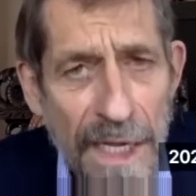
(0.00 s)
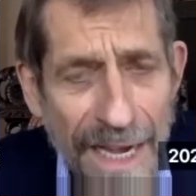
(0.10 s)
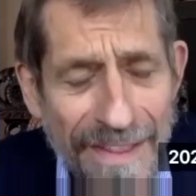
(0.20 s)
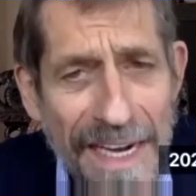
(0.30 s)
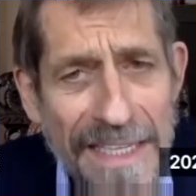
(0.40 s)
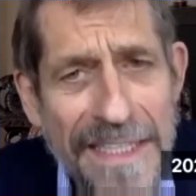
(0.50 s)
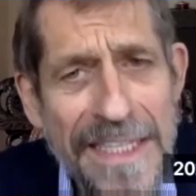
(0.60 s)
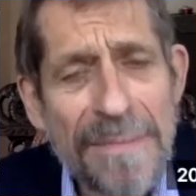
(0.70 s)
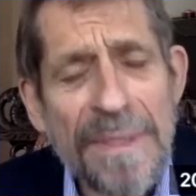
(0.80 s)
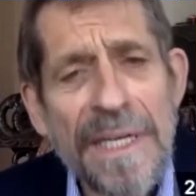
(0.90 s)
And the
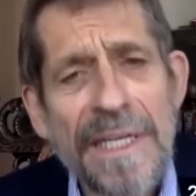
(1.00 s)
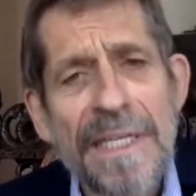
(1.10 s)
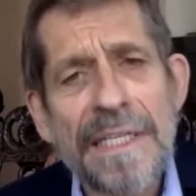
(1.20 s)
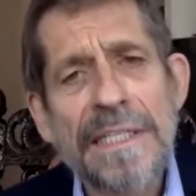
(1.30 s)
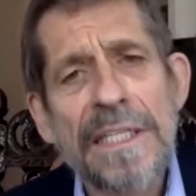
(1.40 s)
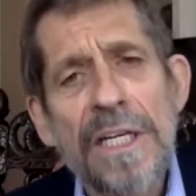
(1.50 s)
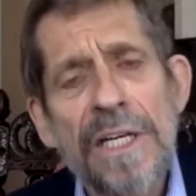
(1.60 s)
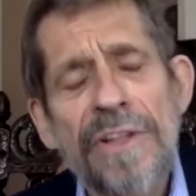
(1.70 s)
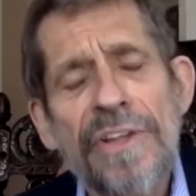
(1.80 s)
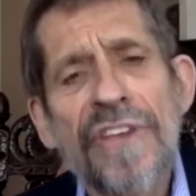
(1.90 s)
idea behind
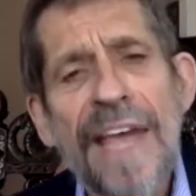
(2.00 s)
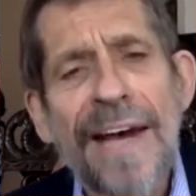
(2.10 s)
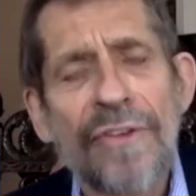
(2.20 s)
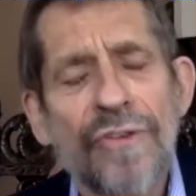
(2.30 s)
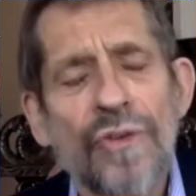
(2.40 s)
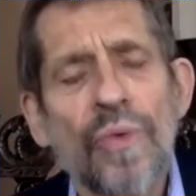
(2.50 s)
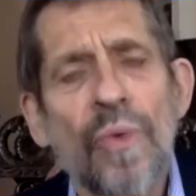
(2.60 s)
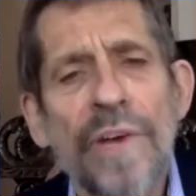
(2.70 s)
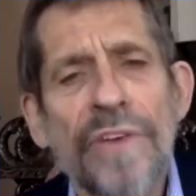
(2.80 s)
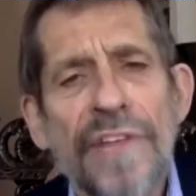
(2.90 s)
this council
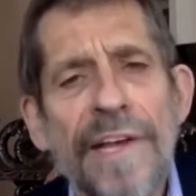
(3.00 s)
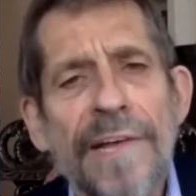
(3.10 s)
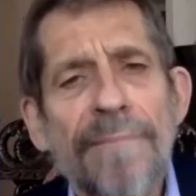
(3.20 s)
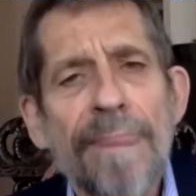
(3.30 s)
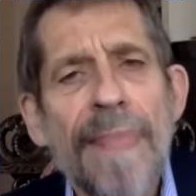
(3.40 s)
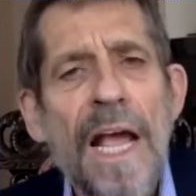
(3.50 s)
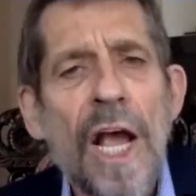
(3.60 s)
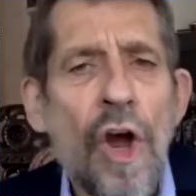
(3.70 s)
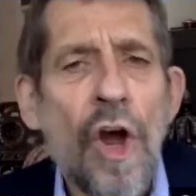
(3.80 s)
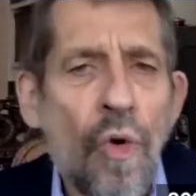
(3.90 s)
was that
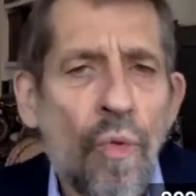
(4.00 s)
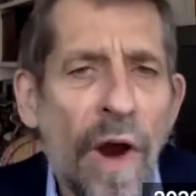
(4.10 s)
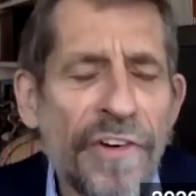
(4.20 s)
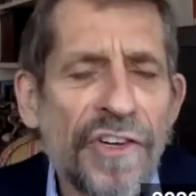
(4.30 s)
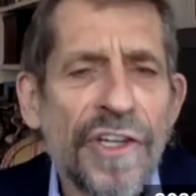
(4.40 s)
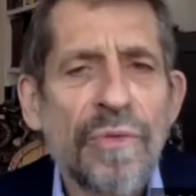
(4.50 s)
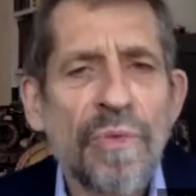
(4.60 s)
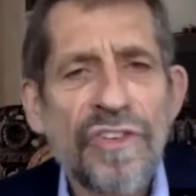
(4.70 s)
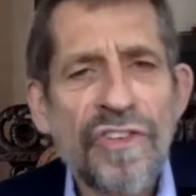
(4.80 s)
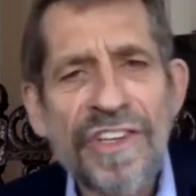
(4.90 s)
Russia
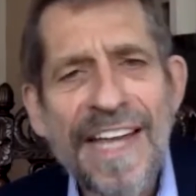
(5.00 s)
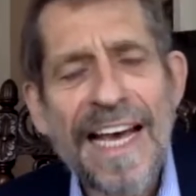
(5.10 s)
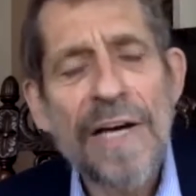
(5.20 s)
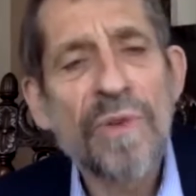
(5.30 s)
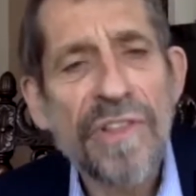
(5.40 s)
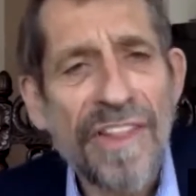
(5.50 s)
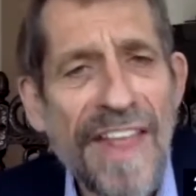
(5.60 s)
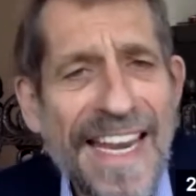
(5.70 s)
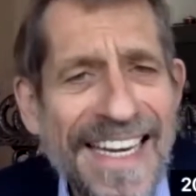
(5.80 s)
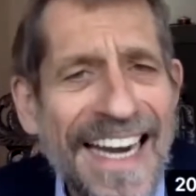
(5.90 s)
would sit down with the
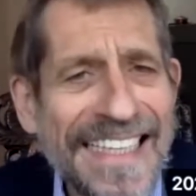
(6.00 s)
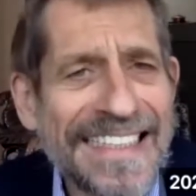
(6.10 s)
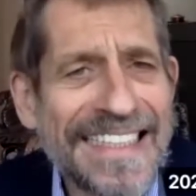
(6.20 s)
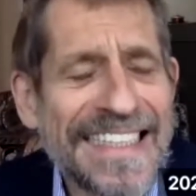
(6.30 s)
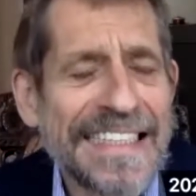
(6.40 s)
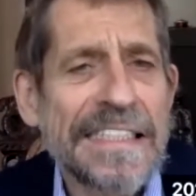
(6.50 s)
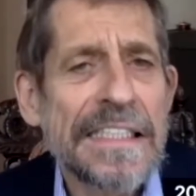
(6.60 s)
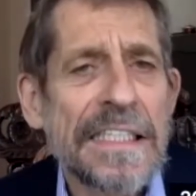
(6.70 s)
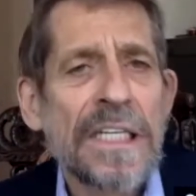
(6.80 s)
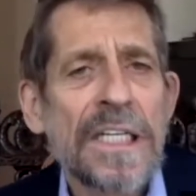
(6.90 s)
then 19
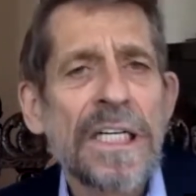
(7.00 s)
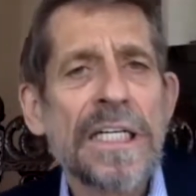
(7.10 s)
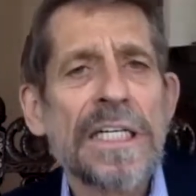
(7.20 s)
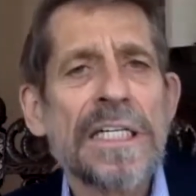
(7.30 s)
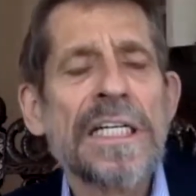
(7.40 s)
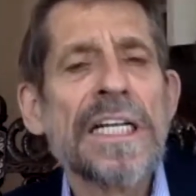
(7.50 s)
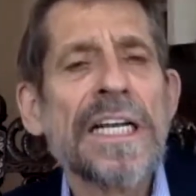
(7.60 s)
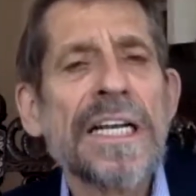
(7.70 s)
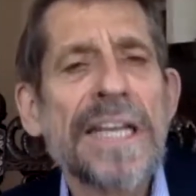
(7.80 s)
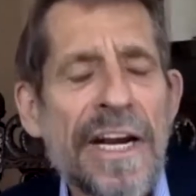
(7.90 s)

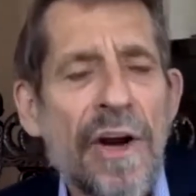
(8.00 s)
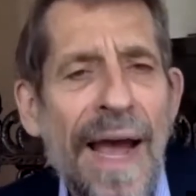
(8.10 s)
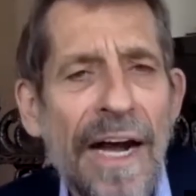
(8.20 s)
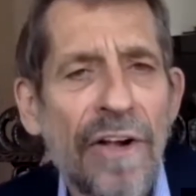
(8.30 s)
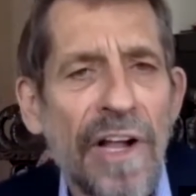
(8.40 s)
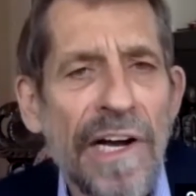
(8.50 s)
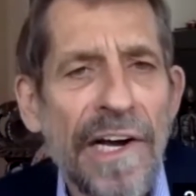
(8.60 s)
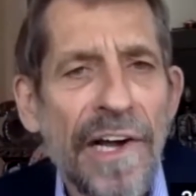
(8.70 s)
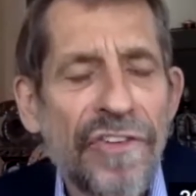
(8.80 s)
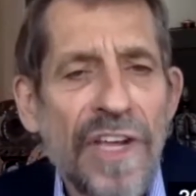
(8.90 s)
NATO
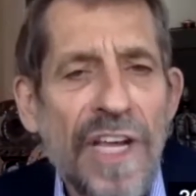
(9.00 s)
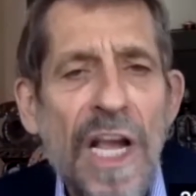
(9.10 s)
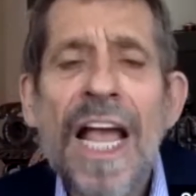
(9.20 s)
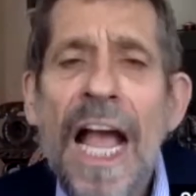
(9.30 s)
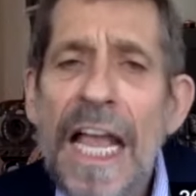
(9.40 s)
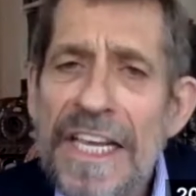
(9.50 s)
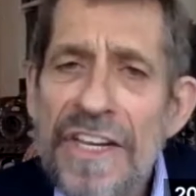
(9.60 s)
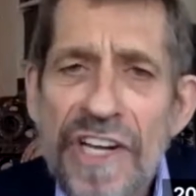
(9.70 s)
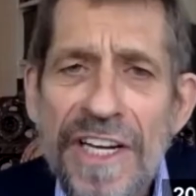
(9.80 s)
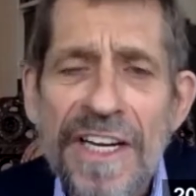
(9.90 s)
allies,
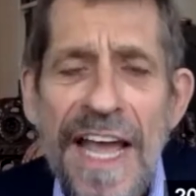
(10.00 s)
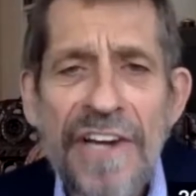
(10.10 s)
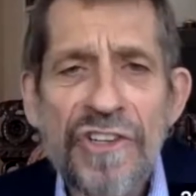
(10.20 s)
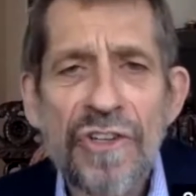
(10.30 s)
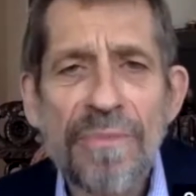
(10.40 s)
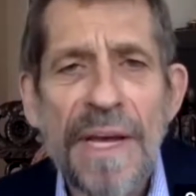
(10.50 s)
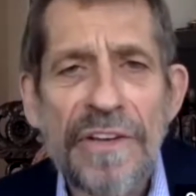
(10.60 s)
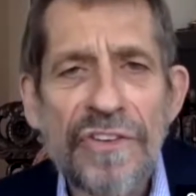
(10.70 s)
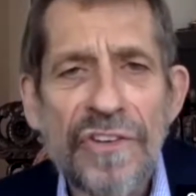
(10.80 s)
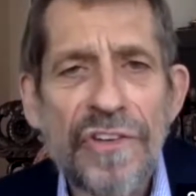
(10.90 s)
each on a national
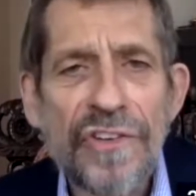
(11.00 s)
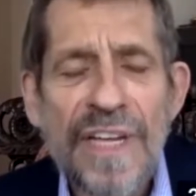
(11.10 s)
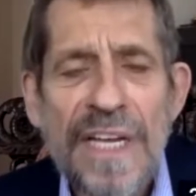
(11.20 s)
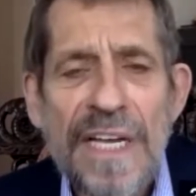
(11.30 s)
basis,